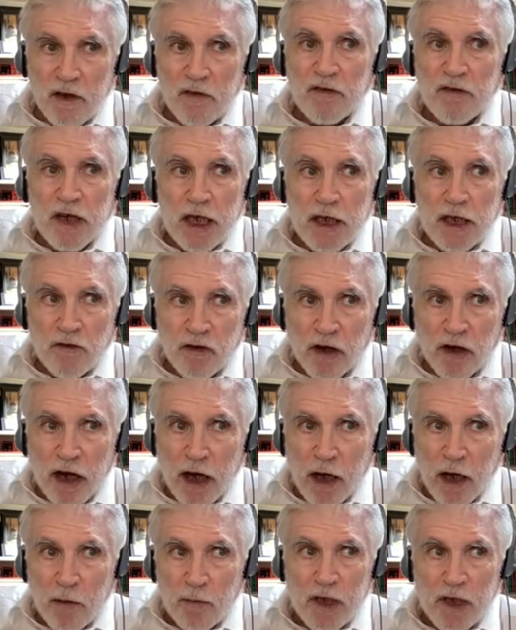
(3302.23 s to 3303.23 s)
live in a
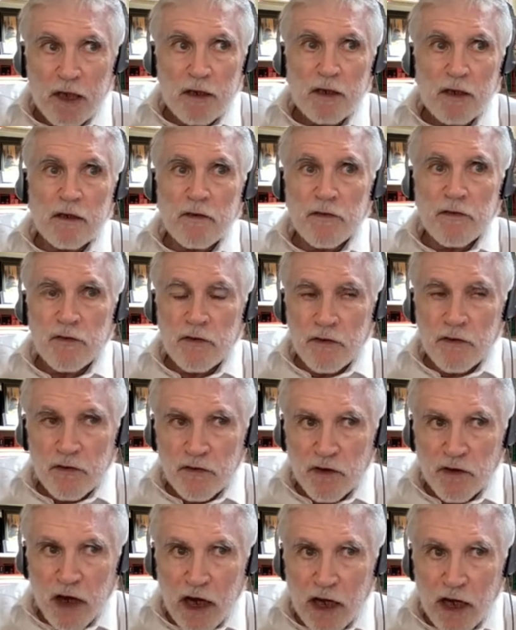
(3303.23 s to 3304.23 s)
time and in a
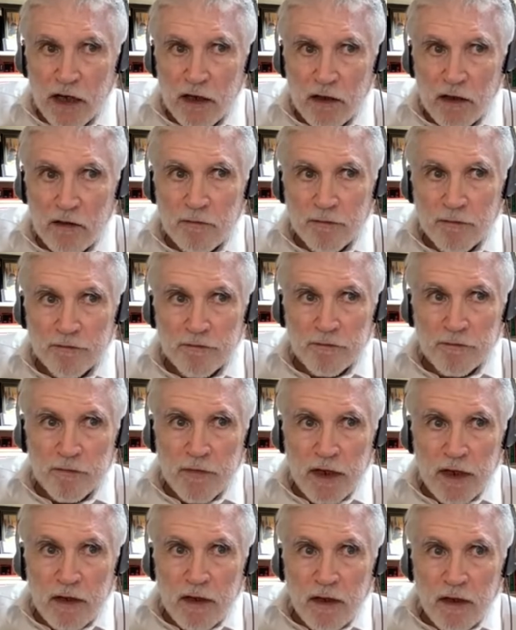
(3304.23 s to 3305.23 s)
society
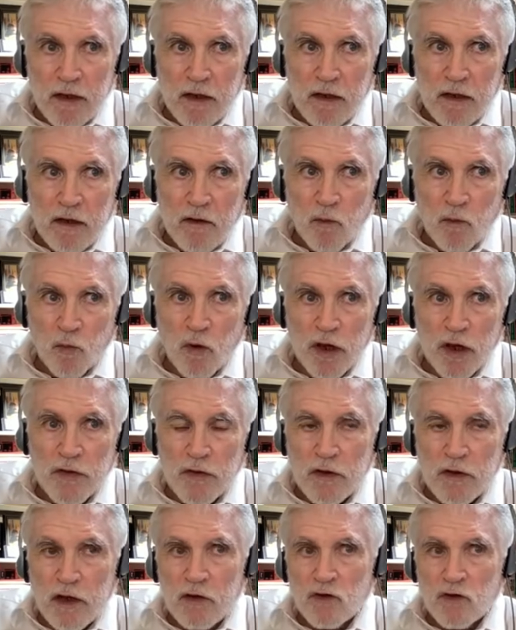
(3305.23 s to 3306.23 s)

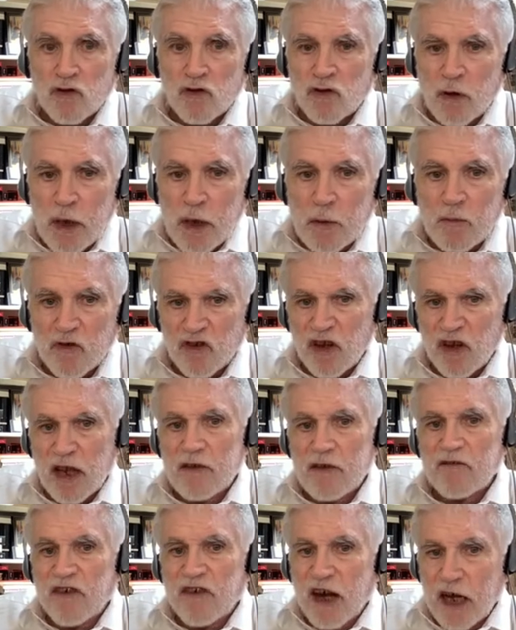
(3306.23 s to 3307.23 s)
with extreme
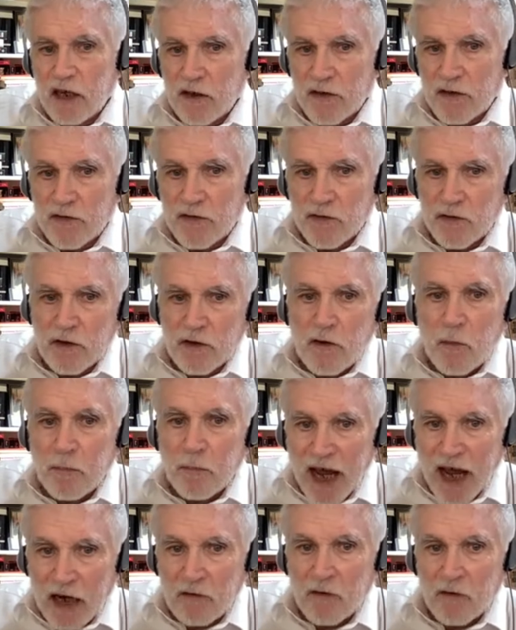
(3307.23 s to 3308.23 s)
state violence in the
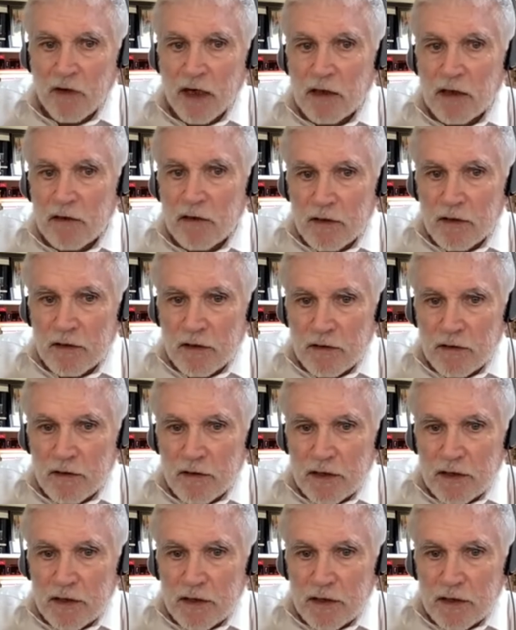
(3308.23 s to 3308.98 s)
background,